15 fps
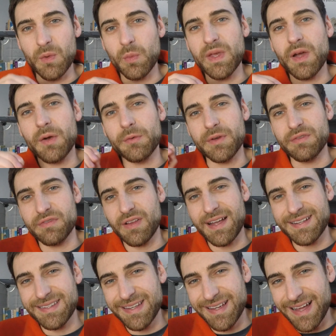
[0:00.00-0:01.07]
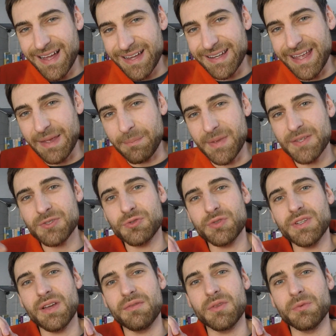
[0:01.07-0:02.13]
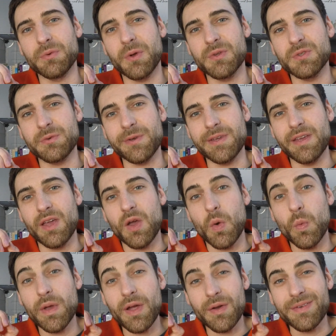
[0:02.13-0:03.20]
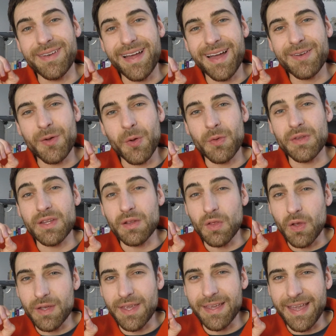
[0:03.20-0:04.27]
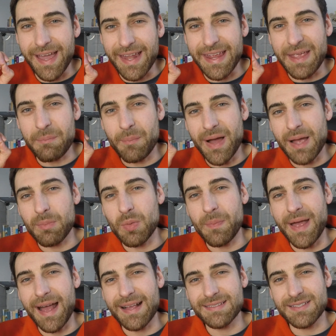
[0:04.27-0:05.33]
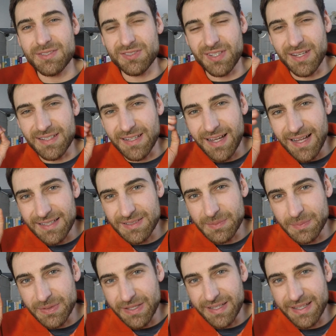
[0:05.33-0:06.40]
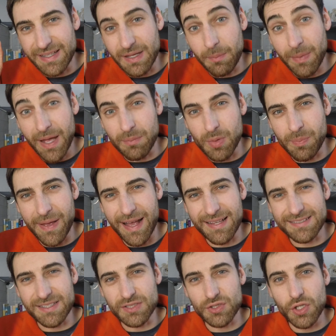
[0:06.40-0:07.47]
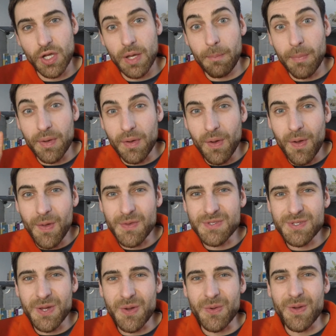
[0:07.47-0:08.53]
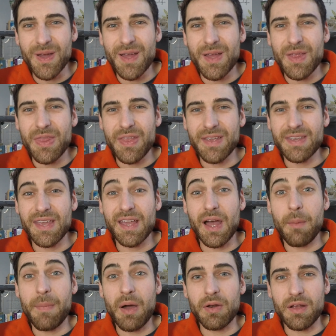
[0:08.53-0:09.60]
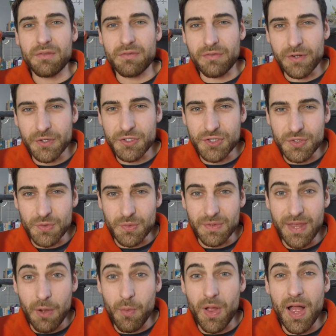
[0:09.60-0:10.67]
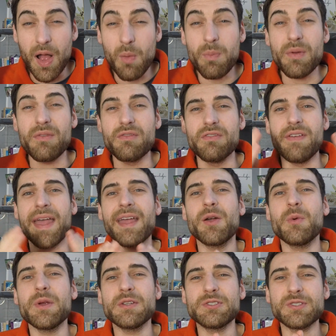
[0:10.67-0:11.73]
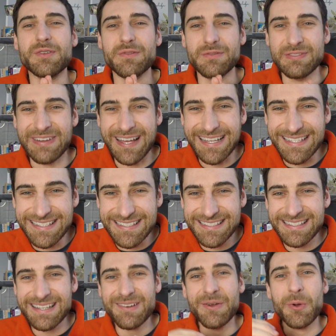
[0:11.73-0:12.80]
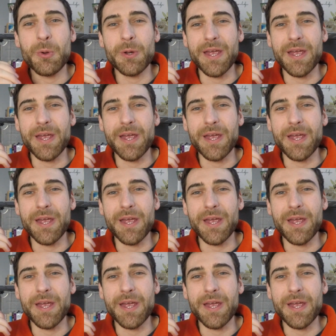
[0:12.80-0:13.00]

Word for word: we are reflecting on a mystery of the rosary, we are not only looking at a Bible passage and contemplating a Bible passage, but also thinking about a virtue that will help vanquish vice or